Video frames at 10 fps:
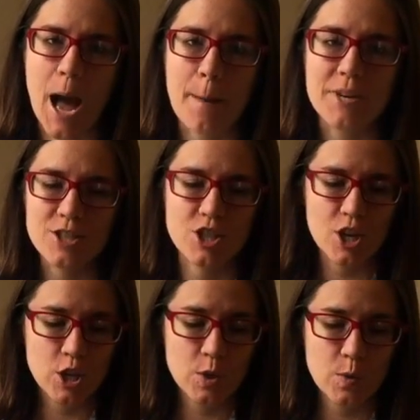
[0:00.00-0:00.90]
I'm going to show
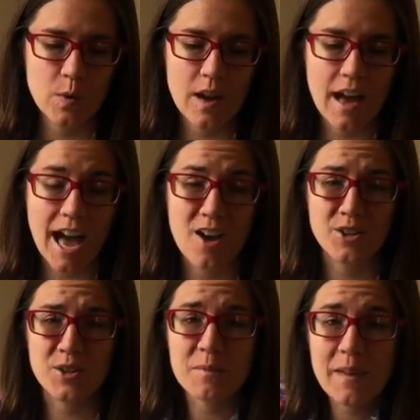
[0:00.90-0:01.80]
you how
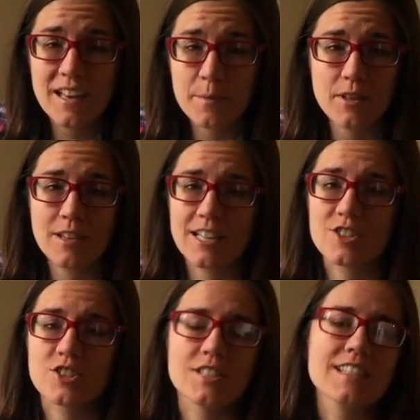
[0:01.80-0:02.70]
you can make a
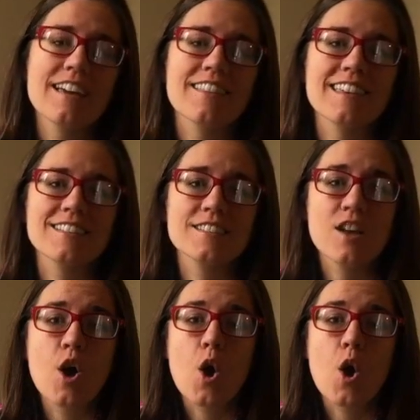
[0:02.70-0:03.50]
pillowcase just like this,